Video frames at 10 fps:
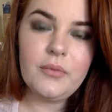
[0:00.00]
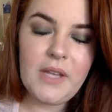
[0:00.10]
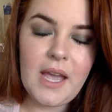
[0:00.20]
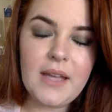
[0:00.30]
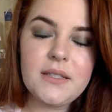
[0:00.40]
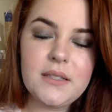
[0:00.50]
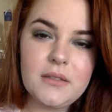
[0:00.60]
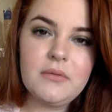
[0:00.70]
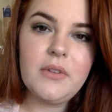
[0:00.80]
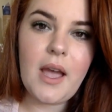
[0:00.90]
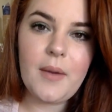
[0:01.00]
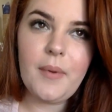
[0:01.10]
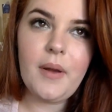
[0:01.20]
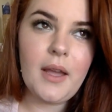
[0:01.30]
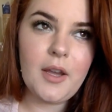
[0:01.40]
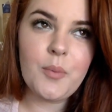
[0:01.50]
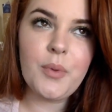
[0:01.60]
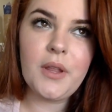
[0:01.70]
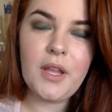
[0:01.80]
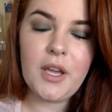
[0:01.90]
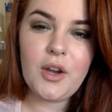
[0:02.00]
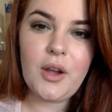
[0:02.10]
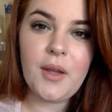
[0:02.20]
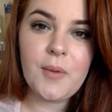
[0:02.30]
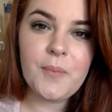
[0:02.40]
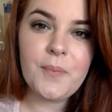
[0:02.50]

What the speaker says: yes, yeah, I completely agree.